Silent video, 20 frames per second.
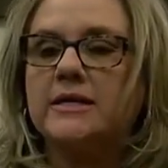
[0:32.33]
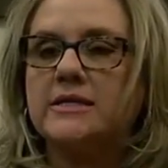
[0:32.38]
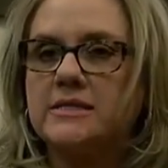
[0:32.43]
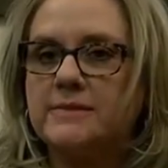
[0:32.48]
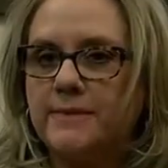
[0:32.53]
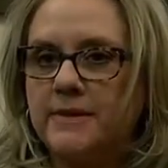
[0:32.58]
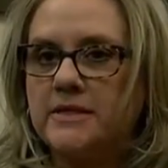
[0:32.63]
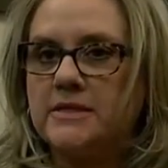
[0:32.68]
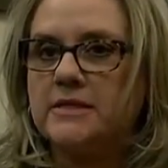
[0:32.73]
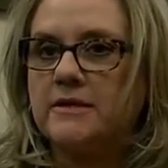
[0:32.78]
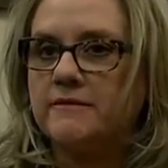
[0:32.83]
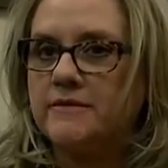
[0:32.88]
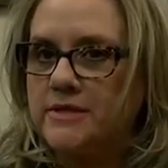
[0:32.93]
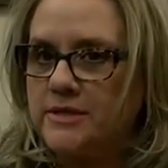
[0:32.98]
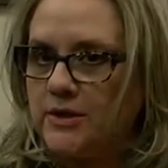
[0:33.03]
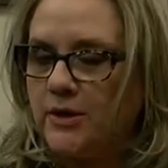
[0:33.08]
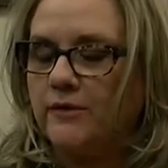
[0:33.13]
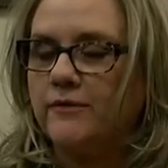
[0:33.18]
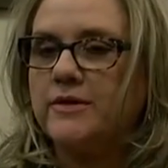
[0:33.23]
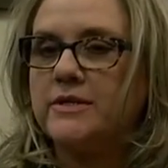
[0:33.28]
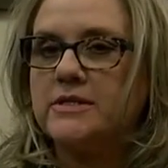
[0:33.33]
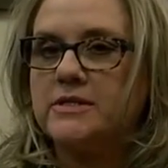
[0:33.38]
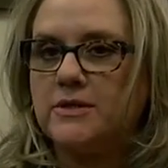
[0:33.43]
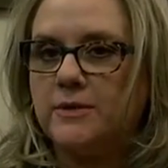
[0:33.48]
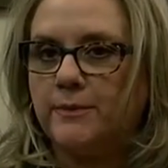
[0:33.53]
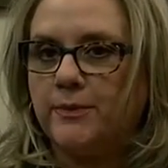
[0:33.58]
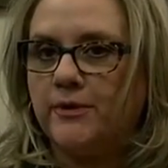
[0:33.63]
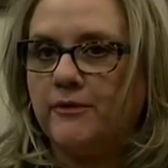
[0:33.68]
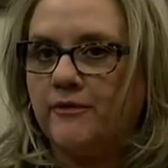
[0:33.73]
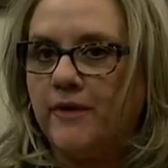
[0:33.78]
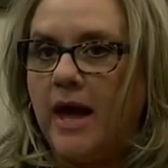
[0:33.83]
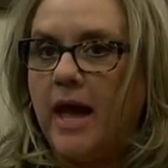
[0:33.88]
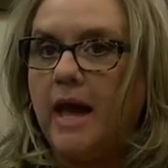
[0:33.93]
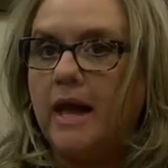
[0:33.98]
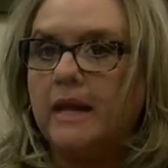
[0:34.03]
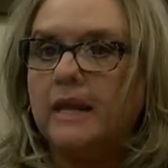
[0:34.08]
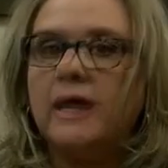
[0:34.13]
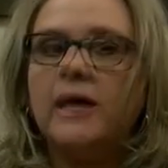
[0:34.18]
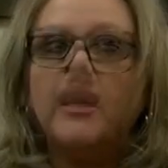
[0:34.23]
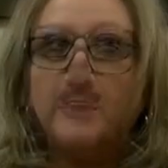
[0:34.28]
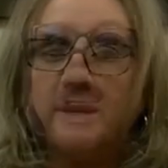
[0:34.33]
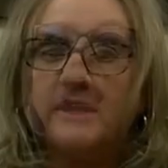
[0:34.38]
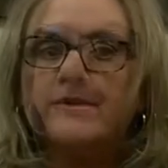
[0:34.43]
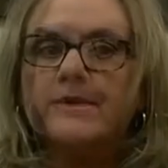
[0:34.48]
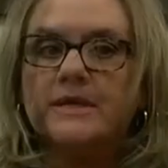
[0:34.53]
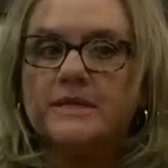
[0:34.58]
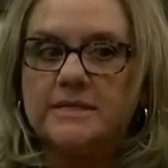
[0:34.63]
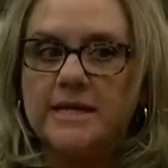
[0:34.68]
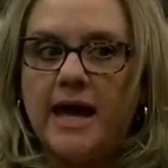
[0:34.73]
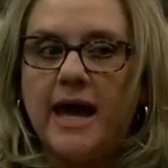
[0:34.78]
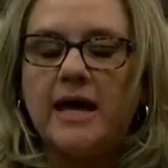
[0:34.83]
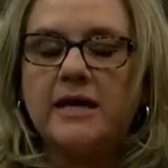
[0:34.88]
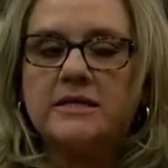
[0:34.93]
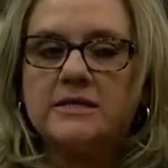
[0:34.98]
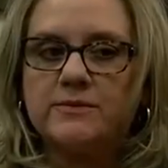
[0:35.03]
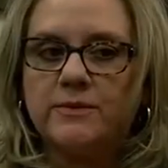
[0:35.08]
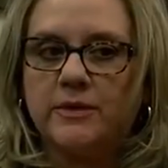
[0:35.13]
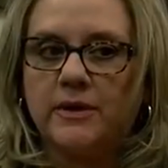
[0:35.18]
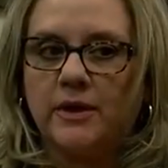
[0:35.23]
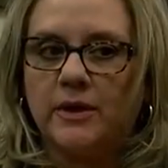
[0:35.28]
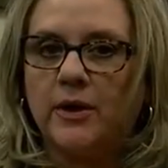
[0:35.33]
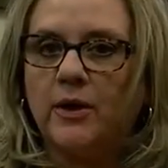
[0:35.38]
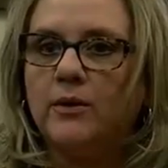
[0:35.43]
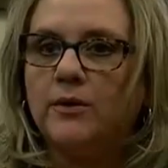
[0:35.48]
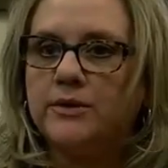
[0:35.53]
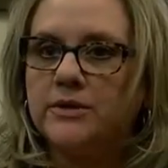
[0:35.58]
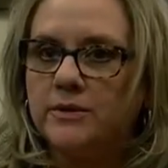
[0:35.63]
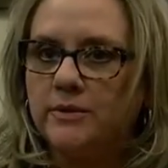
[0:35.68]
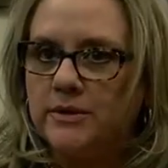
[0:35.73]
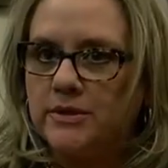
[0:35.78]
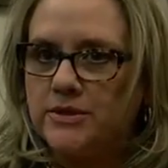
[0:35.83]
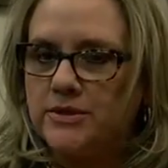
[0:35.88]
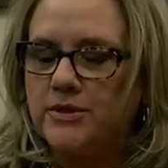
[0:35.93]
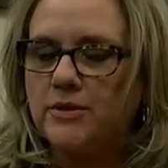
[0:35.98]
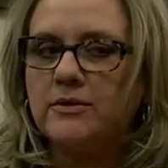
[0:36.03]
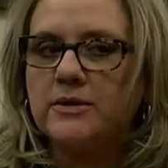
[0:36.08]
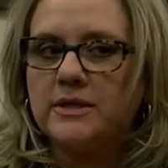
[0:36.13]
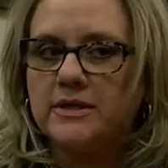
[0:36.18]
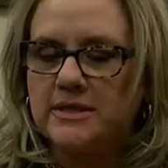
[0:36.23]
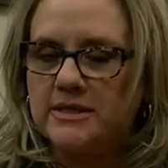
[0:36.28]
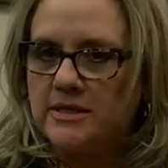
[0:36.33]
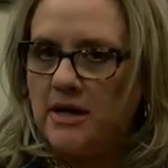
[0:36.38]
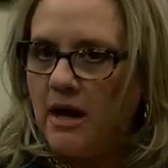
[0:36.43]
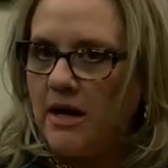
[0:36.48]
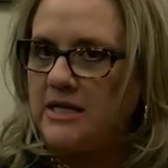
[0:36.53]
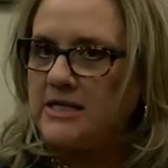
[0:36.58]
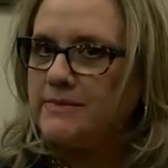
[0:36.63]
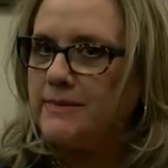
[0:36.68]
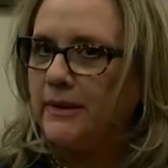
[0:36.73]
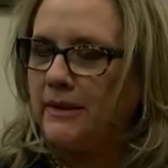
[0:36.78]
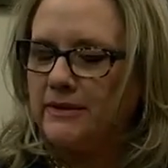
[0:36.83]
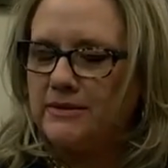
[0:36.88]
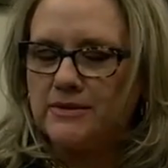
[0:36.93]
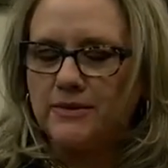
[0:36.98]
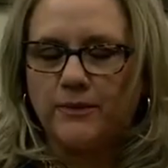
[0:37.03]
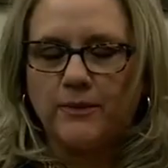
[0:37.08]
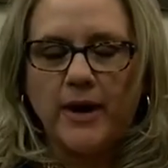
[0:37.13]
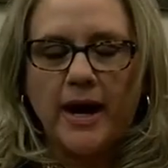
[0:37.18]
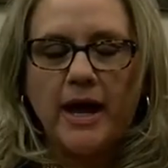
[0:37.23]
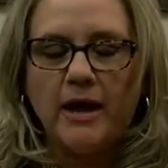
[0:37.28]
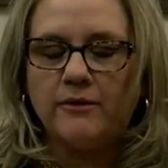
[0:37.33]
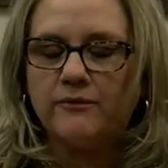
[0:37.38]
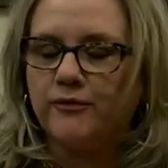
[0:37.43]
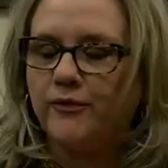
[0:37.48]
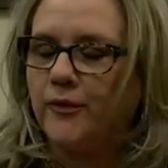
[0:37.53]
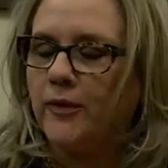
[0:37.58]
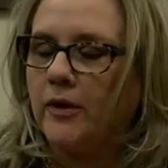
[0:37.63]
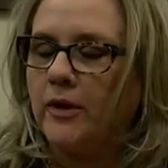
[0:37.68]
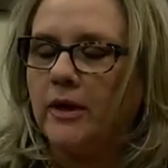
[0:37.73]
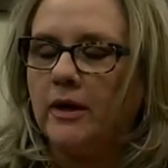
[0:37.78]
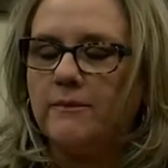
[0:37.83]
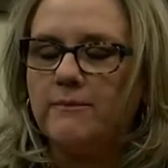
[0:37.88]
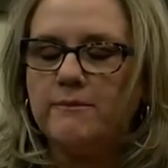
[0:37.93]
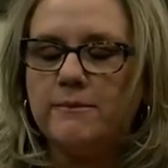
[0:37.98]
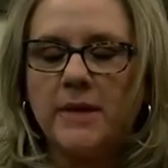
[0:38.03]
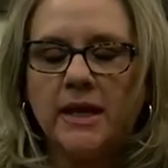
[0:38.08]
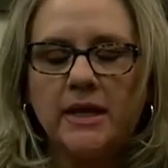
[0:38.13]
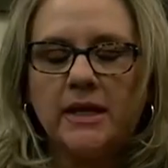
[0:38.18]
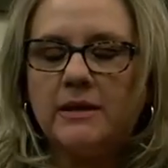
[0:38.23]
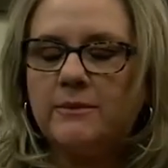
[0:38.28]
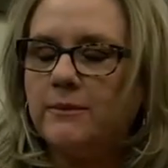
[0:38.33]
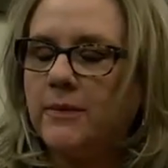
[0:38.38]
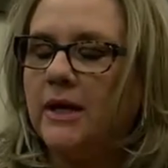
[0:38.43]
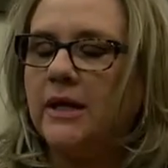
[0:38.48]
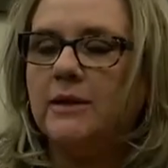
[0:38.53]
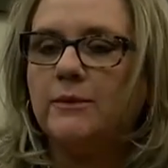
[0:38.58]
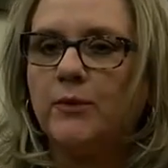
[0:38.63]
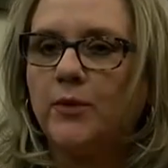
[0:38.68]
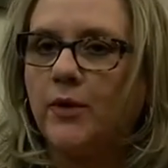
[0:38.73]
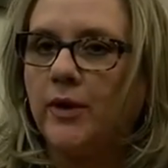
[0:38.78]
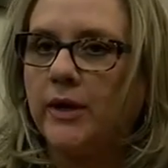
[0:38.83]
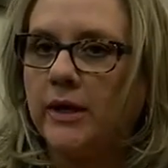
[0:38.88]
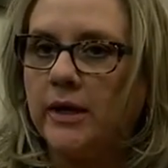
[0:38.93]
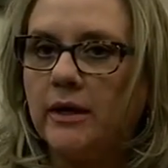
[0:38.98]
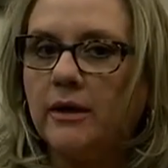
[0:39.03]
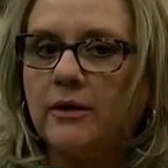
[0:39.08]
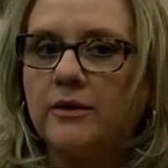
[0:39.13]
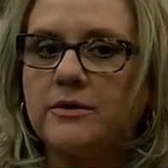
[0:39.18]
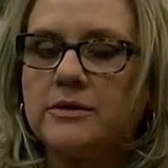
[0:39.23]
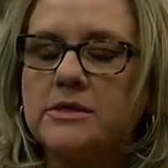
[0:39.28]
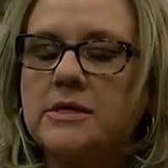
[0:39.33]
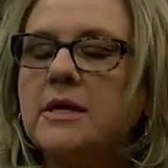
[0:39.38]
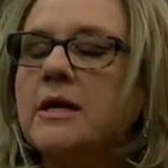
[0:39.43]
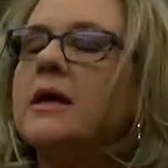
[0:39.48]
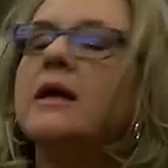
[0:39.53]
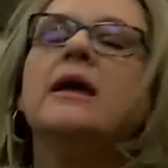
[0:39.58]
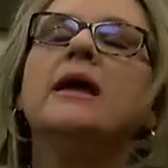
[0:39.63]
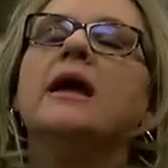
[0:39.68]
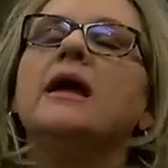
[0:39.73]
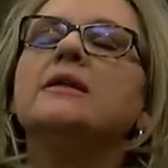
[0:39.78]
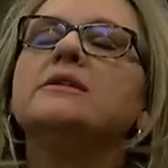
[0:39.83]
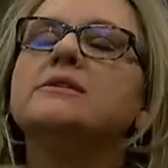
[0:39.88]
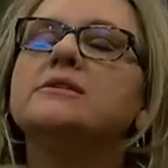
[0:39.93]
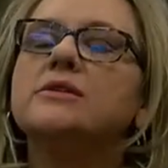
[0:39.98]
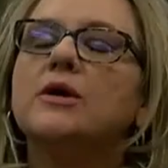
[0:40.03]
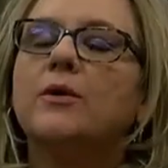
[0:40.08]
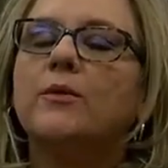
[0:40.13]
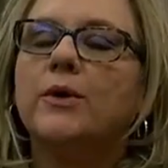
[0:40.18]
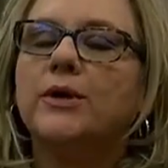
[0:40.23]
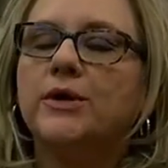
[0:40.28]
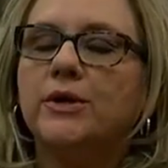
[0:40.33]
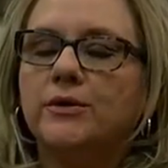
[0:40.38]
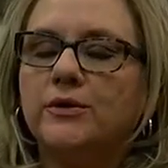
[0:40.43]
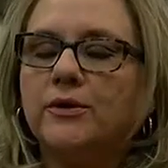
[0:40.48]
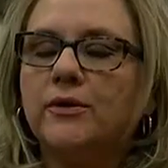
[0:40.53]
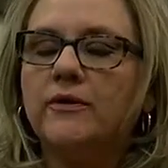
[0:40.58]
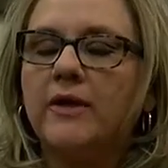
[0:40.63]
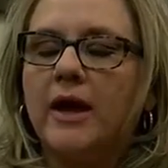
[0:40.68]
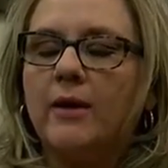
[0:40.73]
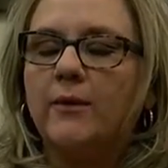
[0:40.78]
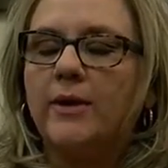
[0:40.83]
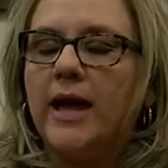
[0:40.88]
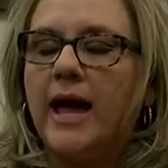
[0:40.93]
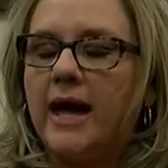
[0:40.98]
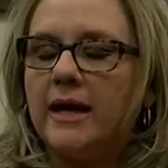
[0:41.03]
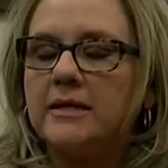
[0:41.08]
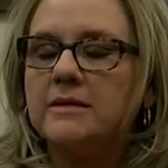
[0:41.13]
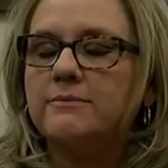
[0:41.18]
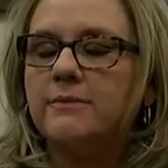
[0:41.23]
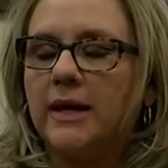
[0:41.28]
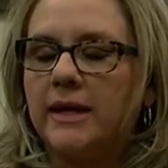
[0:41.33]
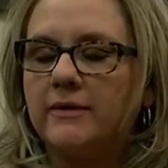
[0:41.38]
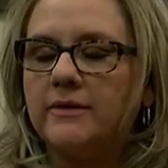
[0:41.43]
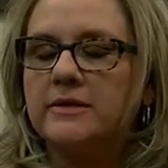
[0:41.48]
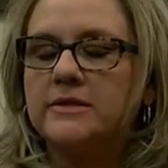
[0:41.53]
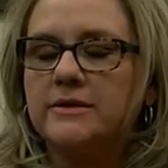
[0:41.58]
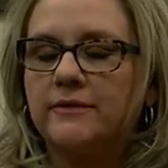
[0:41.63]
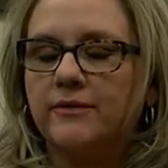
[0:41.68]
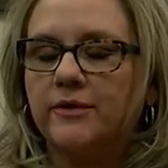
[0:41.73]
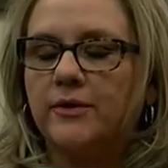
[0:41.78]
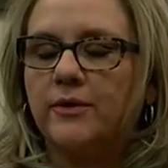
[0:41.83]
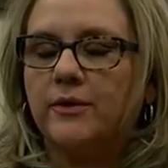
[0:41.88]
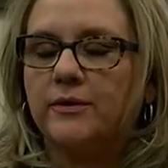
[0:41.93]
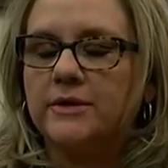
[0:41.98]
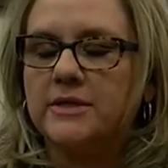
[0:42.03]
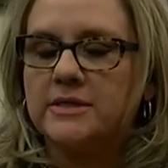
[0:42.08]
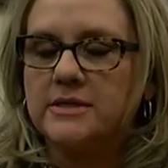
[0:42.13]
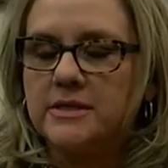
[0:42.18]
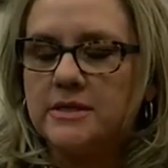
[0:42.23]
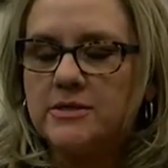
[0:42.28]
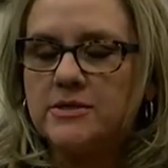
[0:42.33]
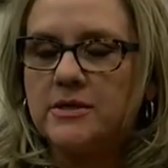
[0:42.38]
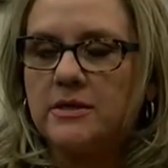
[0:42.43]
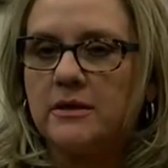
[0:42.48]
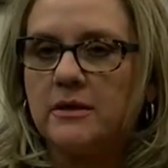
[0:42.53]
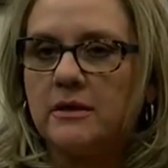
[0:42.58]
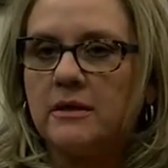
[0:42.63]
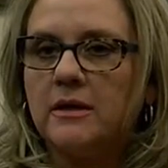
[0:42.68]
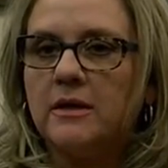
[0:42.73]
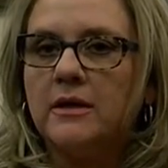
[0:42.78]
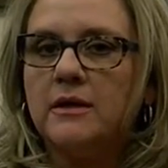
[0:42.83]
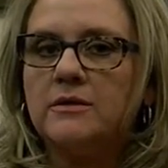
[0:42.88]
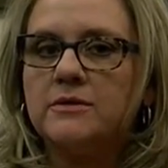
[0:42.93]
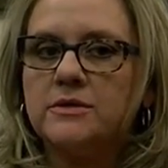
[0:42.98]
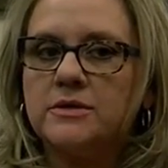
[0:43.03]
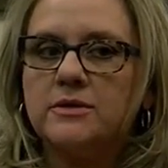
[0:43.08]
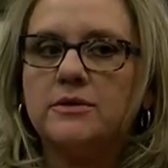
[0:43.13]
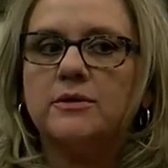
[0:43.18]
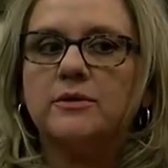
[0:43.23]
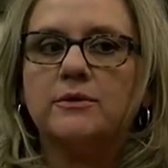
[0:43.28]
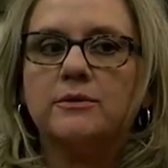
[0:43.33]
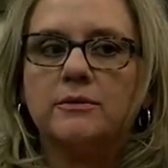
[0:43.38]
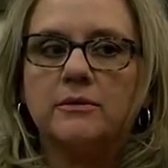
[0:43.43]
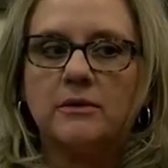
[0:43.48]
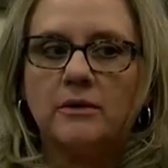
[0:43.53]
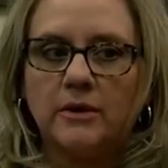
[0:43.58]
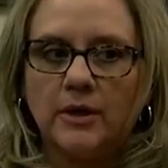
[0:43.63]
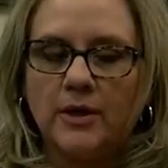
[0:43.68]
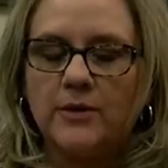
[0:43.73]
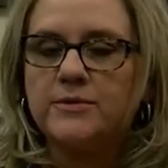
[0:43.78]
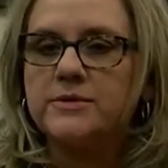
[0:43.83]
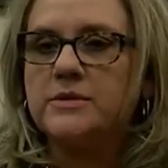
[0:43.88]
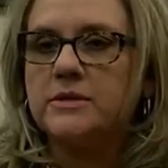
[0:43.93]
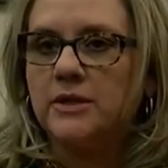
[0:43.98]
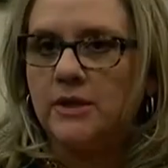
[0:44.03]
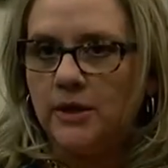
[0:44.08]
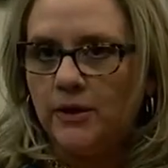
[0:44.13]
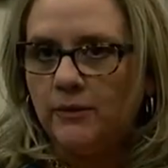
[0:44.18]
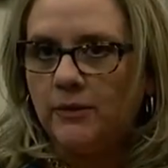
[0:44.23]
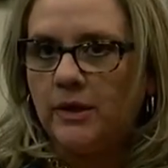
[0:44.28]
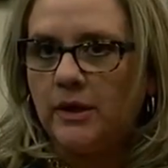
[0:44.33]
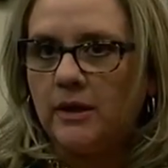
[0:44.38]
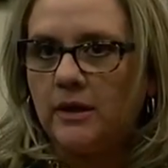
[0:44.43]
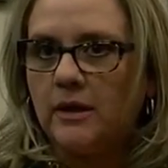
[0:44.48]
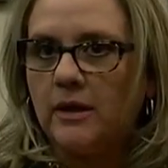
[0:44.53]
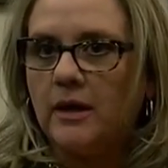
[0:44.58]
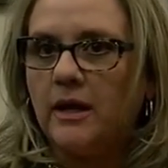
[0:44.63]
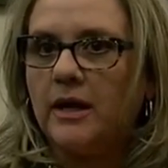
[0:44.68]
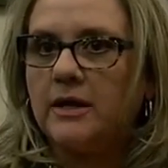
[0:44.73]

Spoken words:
expensive service to provide. We have been tasked with the goal to ensure that this hospital is around for many, many more years. And so when you do that, we had to make the difficult decision to close the unit.